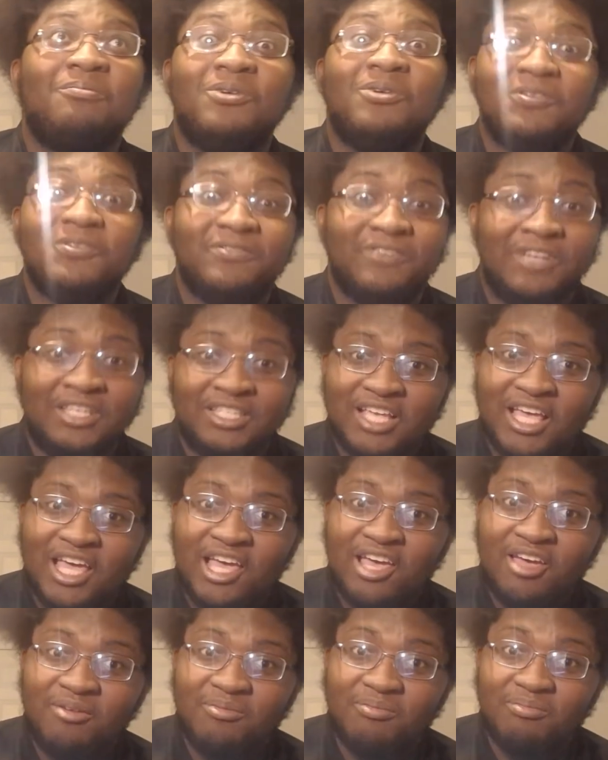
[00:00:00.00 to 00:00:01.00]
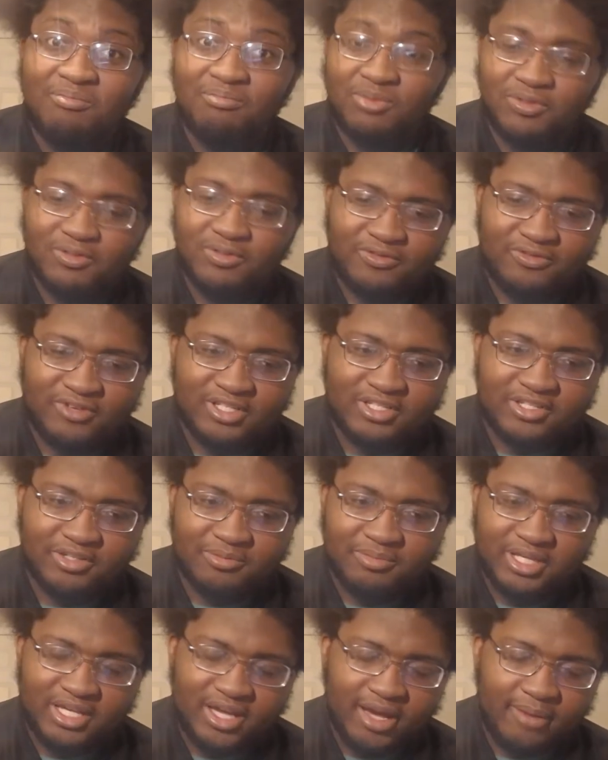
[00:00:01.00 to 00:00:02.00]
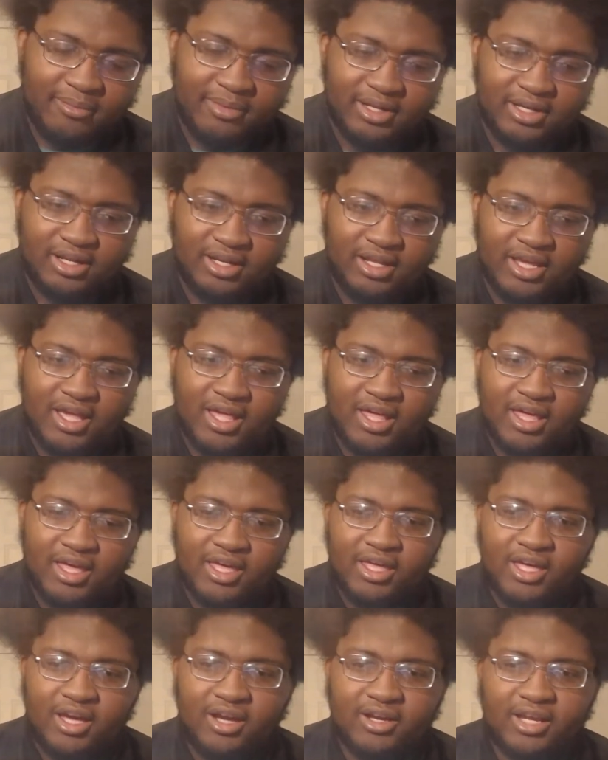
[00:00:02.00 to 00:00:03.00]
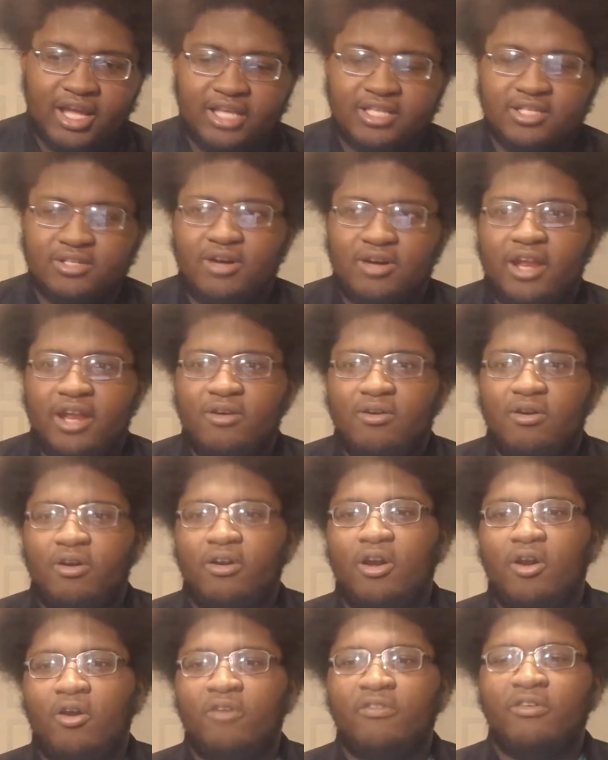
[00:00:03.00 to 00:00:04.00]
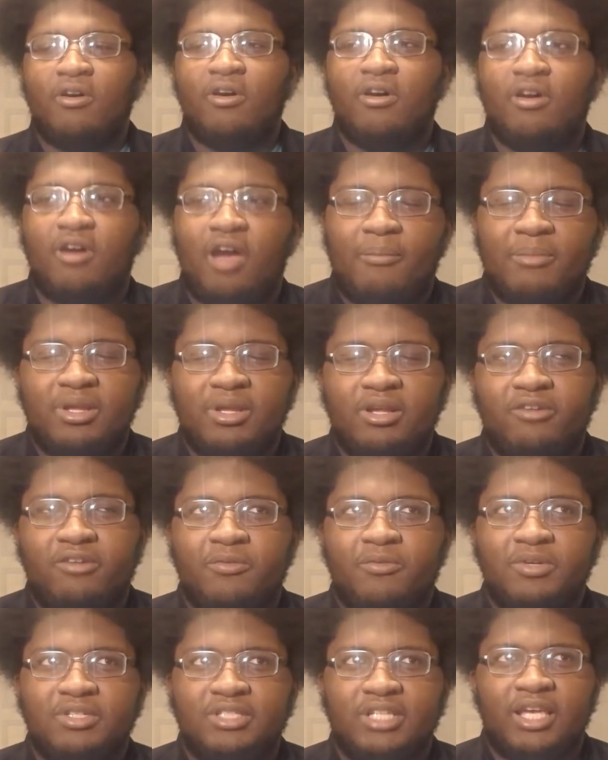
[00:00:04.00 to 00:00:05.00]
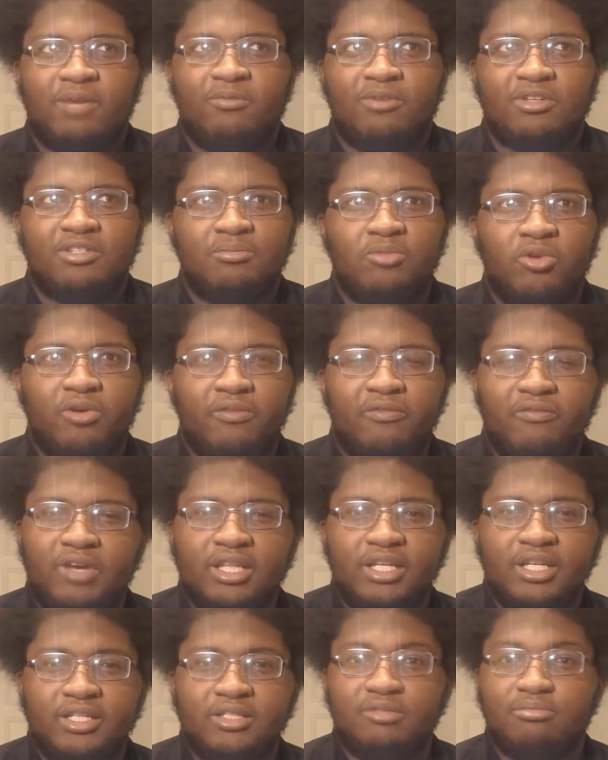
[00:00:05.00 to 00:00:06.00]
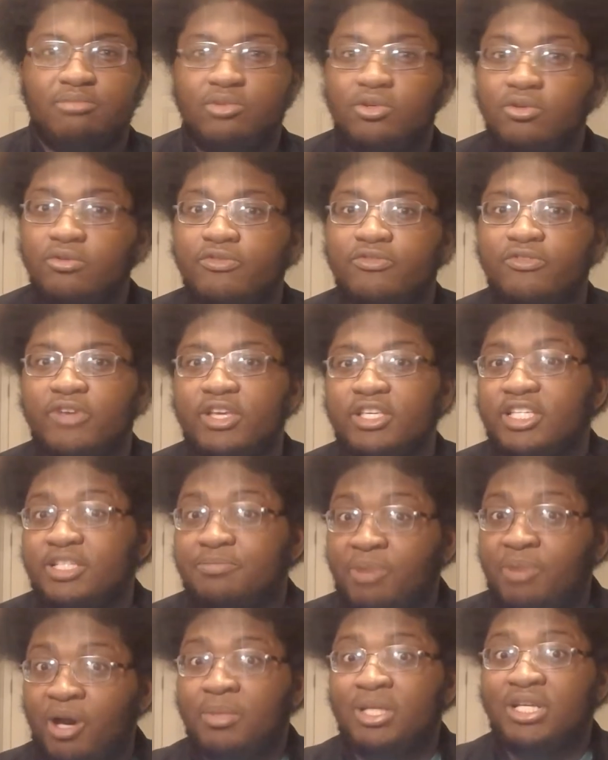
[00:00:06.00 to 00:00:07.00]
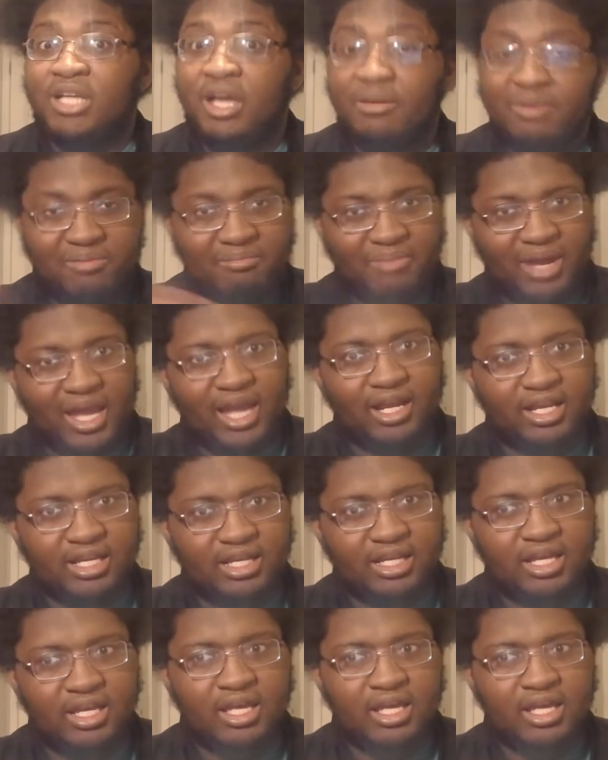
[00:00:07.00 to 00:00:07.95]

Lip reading: Moonfist. Moonfist will be coming. Okay, so I know overall, I mean, overall, say he wants some more villains. Moonfist is probably coming back.